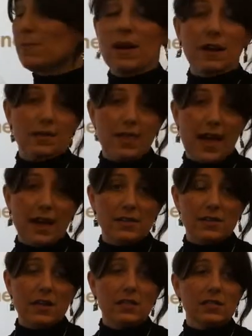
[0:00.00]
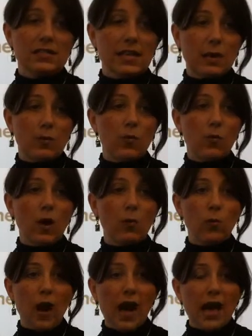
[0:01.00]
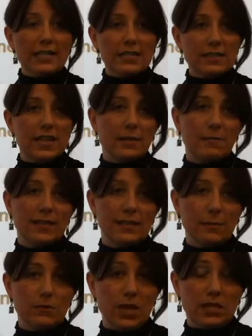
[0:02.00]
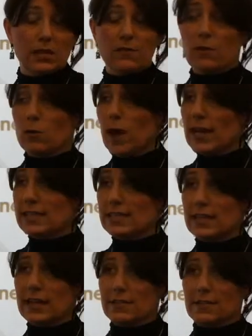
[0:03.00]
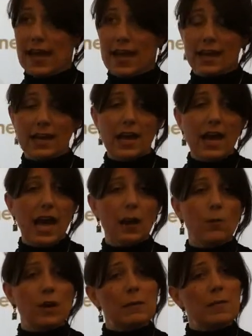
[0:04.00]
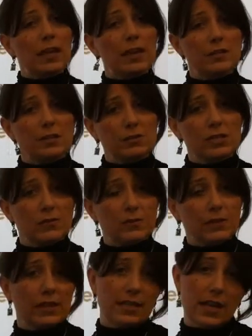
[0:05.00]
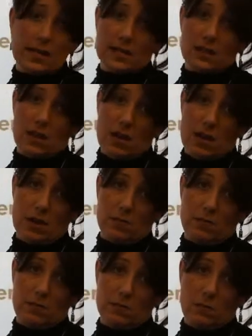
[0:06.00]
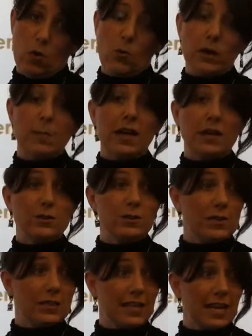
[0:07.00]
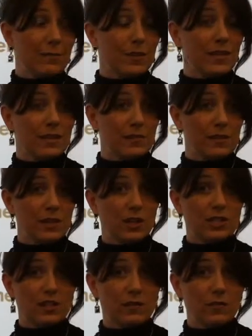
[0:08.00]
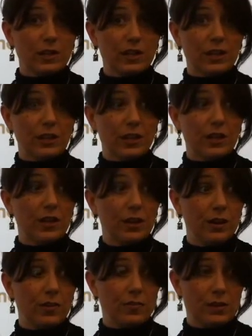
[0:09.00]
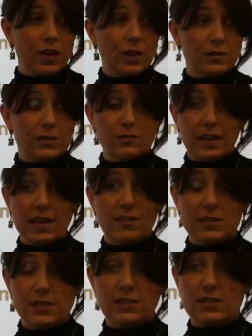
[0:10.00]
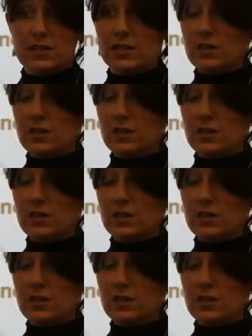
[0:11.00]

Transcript: upon that to say, well, why did they meet the objective, or why didn't they? And what am I going to do differently next time? Or what am I going to do the same because it resulted in really good results, right? It resulted